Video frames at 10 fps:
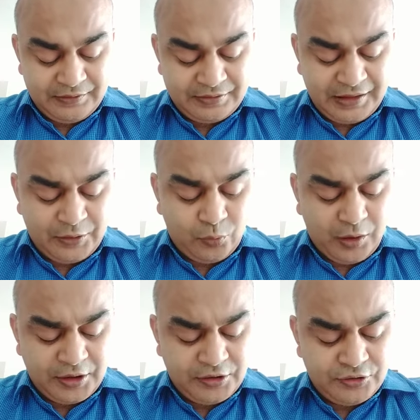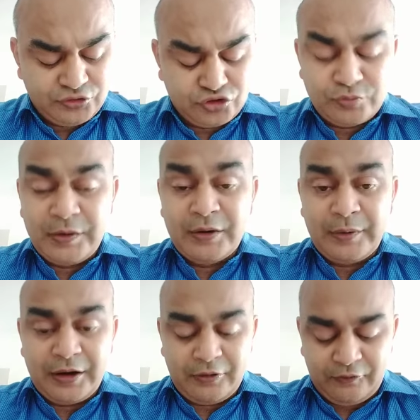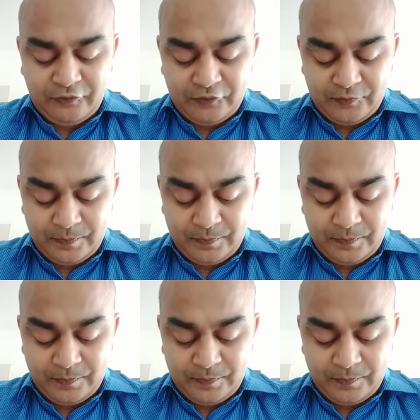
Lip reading: that one should be aware of.